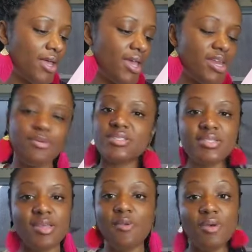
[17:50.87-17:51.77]
And it
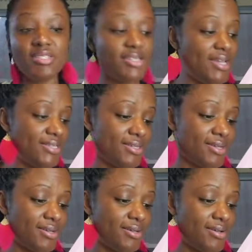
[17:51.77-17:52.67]
was it wasn't
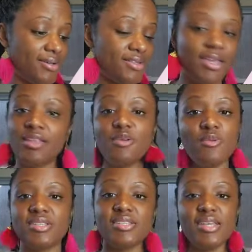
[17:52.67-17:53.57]
easy the
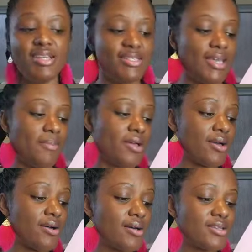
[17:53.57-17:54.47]
healing wasn't easy
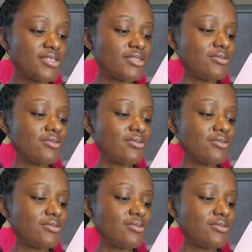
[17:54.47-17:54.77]
because